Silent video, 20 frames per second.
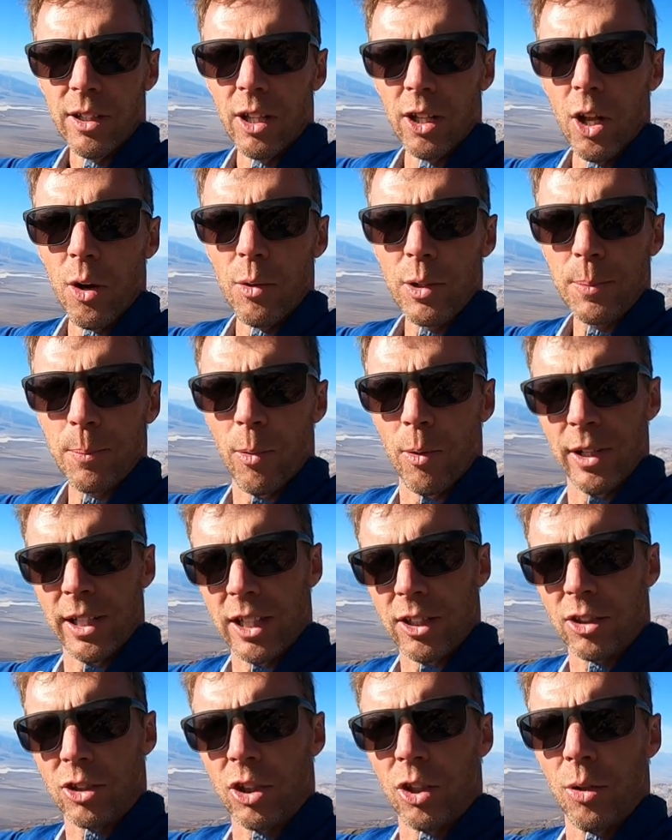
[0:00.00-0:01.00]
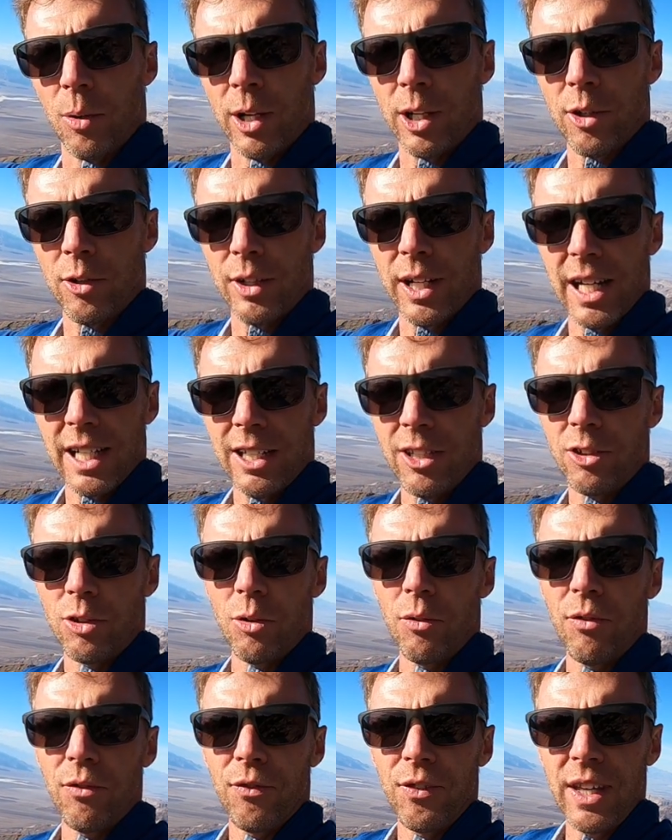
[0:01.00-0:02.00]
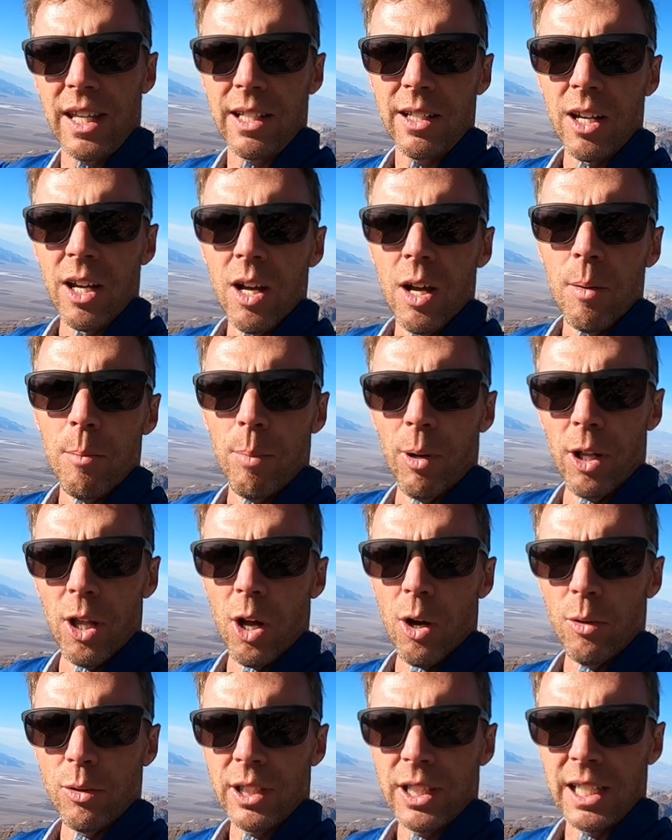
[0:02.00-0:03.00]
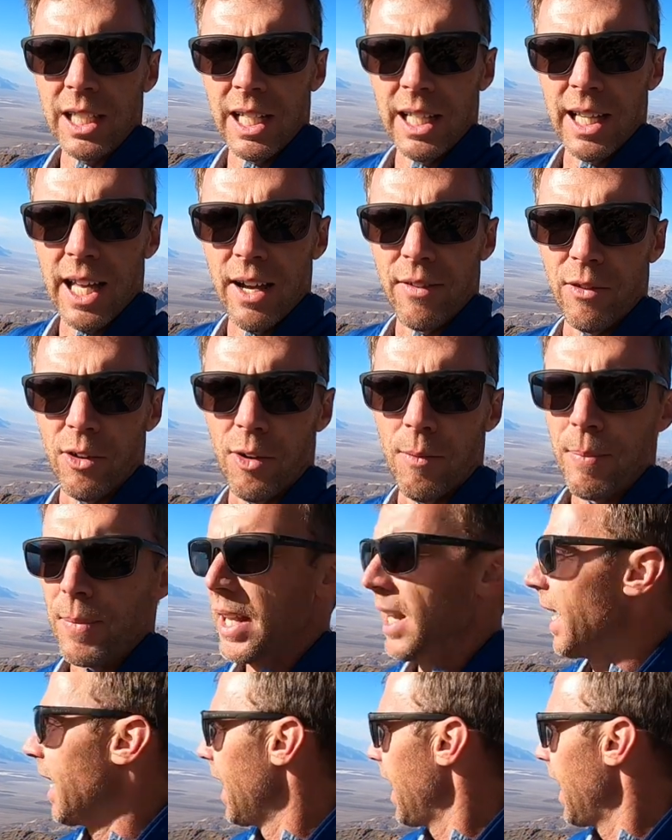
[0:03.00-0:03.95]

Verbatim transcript: The lowest point is 282 feet below sea level.